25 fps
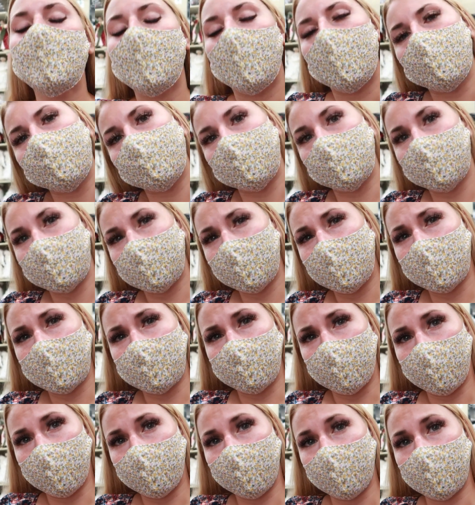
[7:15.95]
Obviously, it's
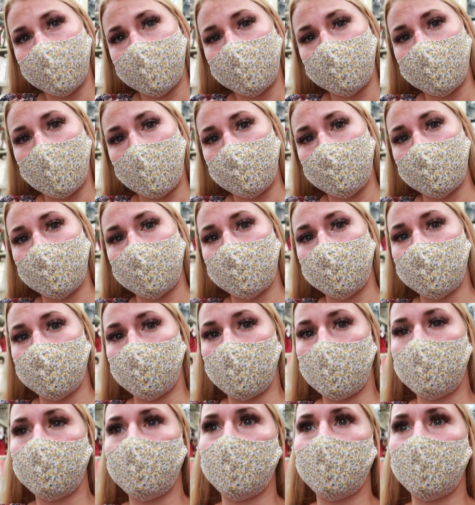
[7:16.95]
more fun to shop in the store,